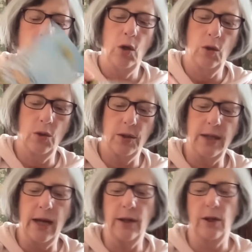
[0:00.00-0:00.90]
You're not
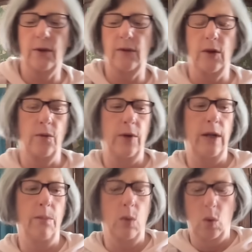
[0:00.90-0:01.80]
doubting yourself
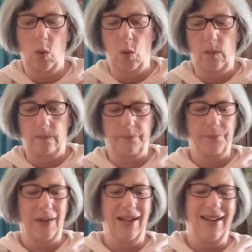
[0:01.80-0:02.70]
anymore.
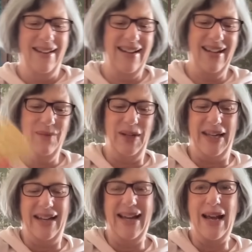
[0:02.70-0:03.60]
And we
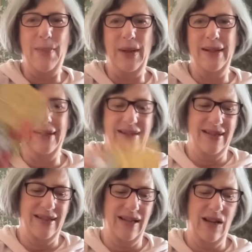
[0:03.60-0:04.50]
get
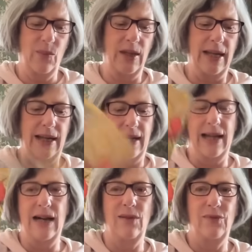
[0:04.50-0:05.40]
happiness and we get
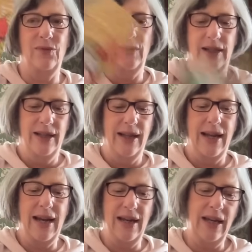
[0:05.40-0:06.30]
love.
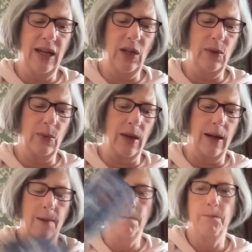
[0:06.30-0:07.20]
And here you
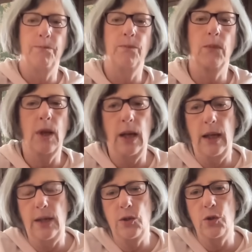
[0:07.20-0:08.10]
are
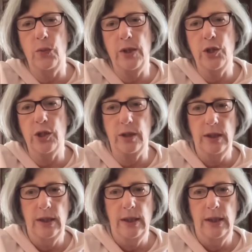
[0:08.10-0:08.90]
intuition,